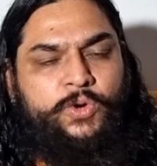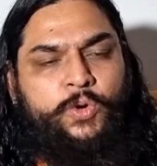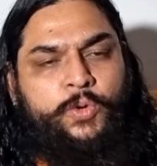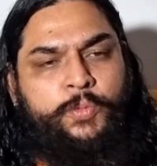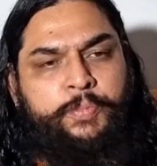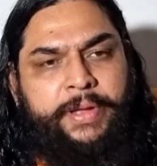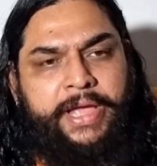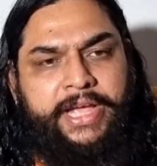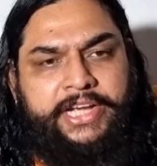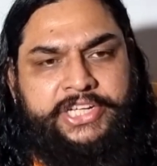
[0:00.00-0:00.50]

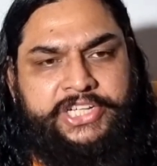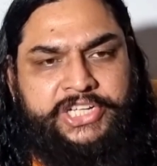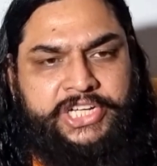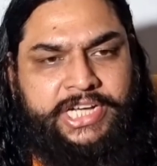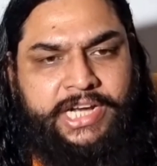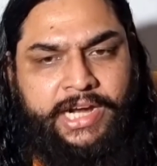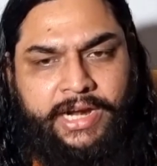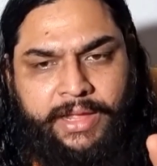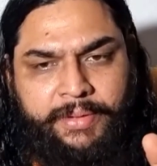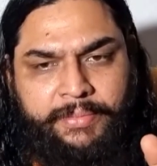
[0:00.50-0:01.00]

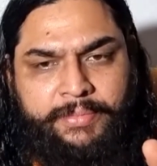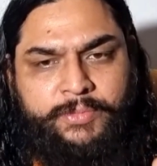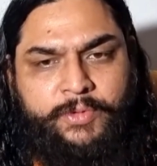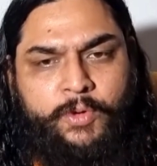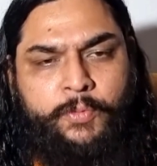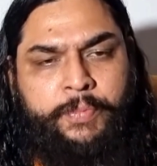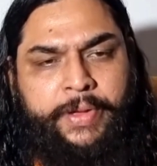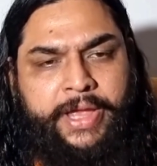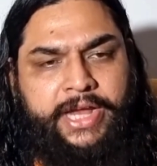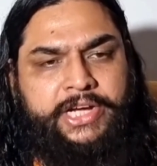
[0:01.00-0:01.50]
Upekshanam
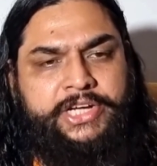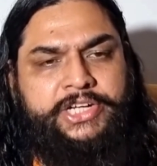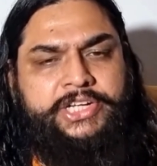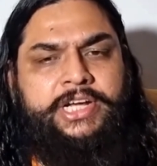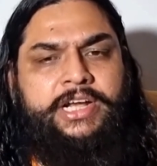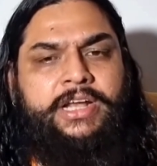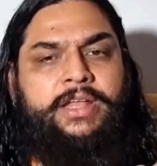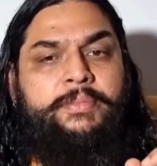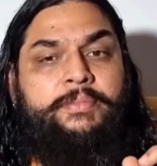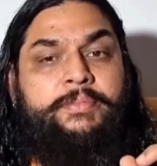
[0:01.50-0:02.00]

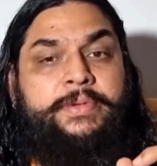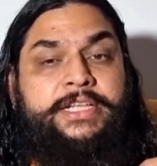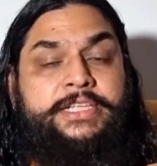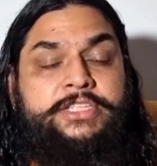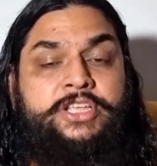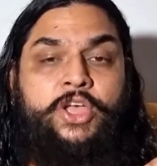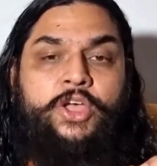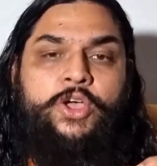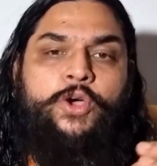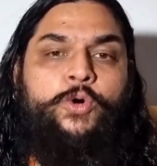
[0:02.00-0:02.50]

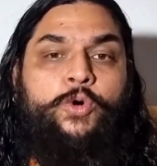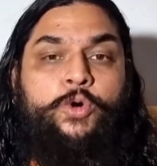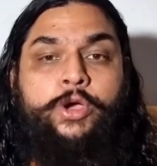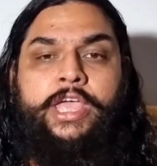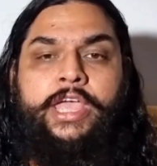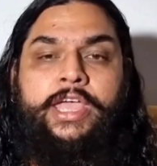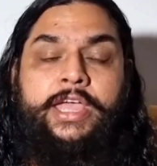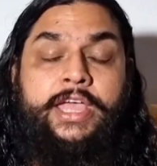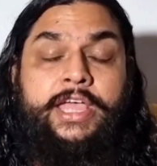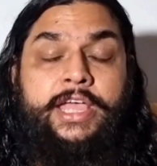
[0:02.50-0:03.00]
means,
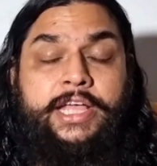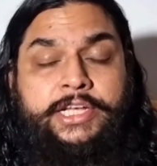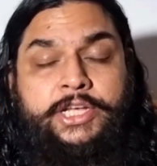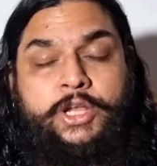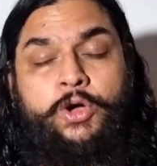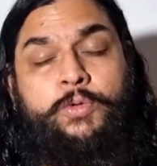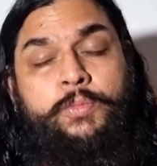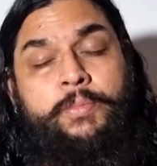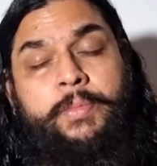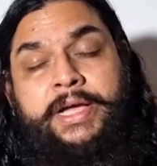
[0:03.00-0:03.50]
okay,
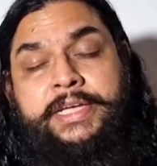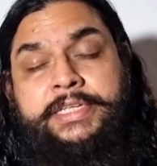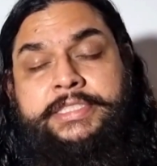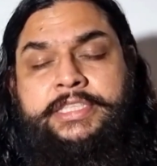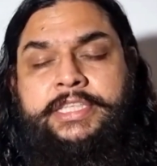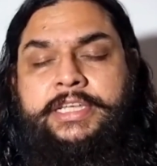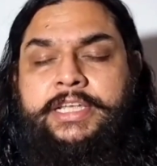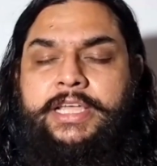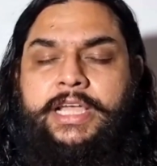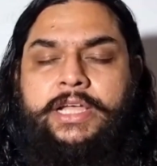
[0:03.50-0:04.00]
now
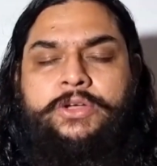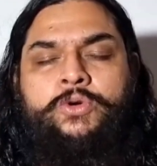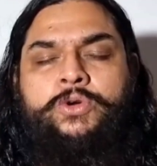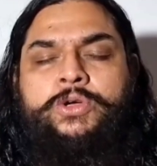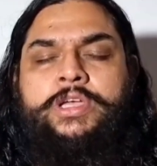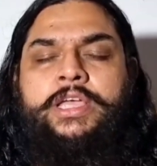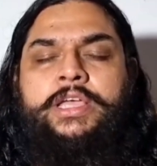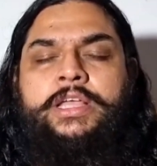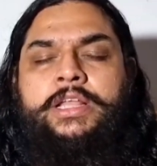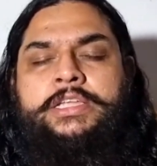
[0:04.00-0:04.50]
Maitri,
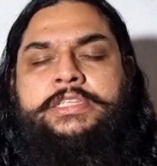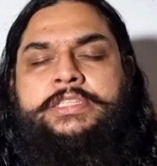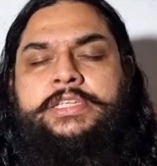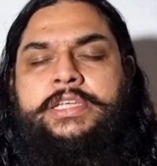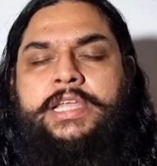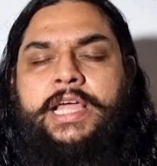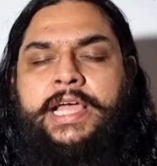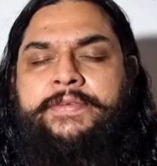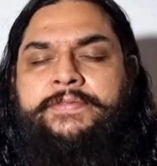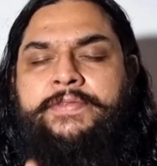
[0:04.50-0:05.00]
okay,
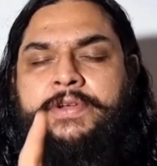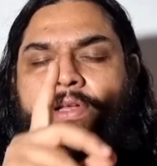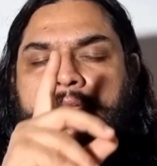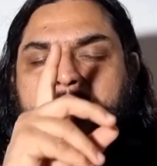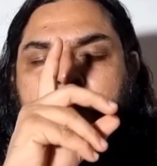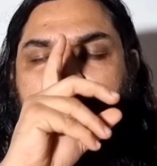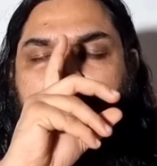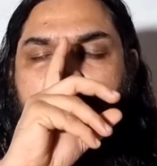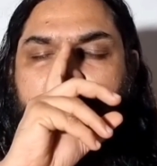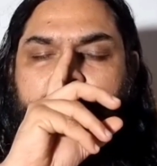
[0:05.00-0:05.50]
listen, I
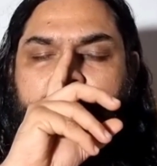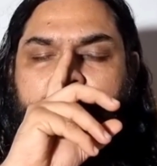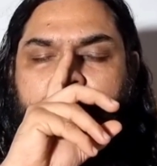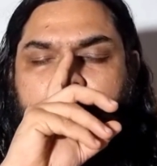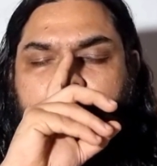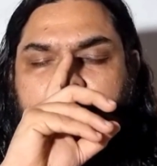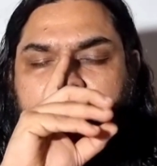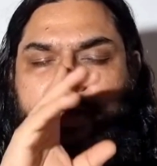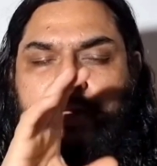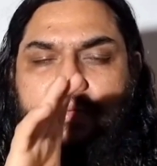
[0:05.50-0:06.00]
will
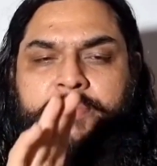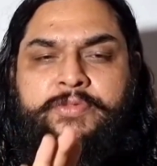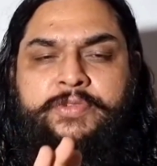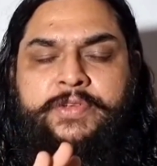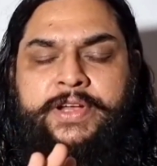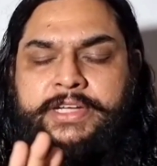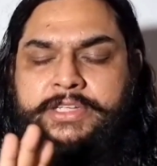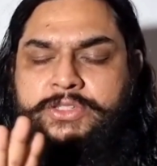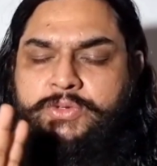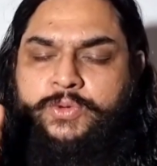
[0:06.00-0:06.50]
become
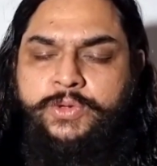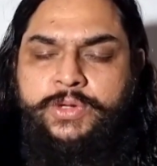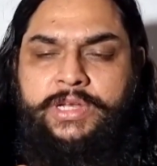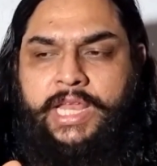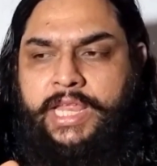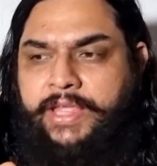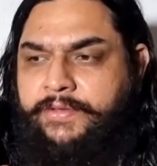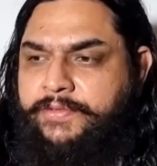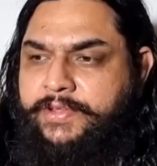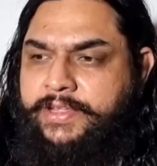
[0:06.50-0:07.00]
friends
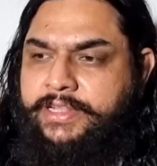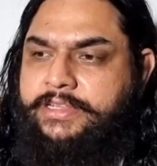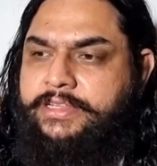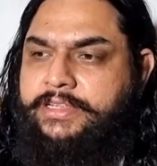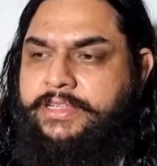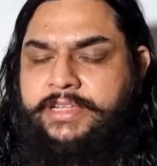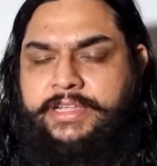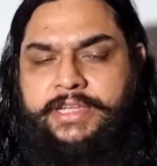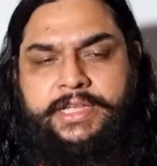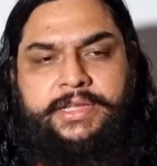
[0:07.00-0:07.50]
only with
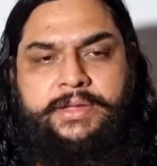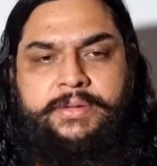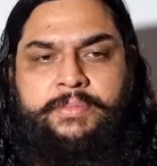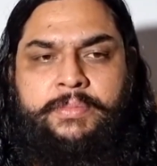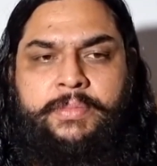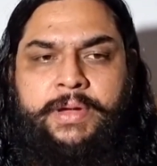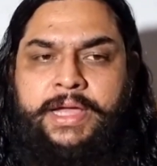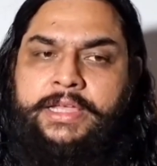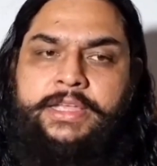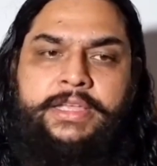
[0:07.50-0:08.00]

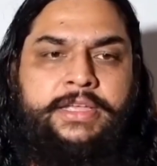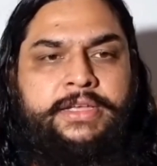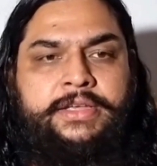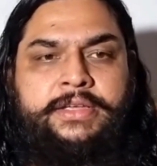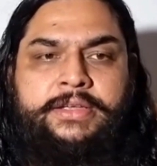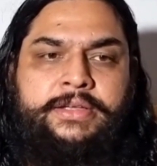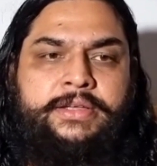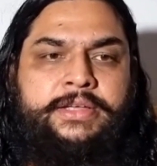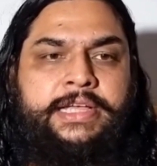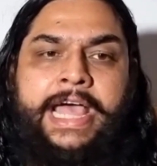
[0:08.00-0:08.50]
my
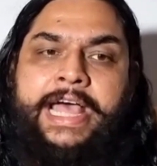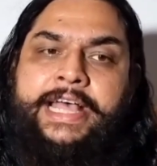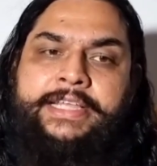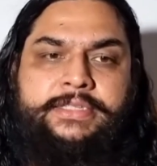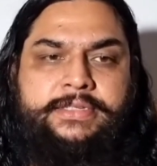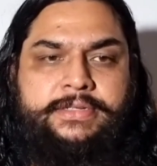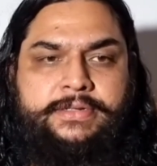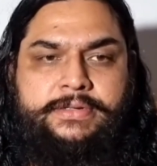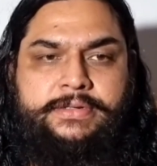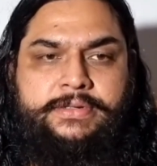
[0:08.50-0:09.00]

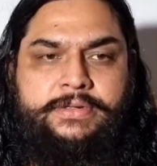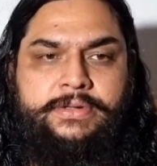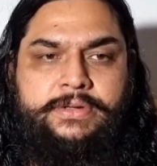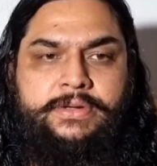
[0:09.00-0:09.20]
caste,